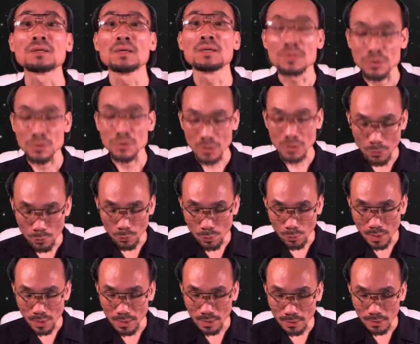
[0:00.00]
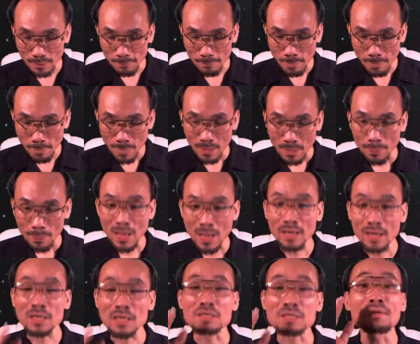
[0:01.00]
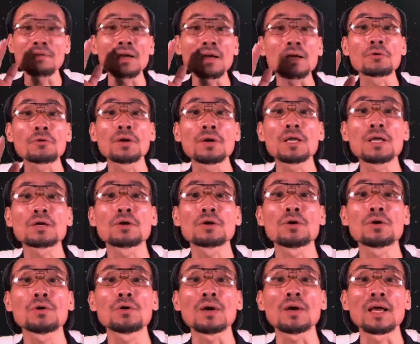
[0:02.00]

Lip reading: So that is very critical.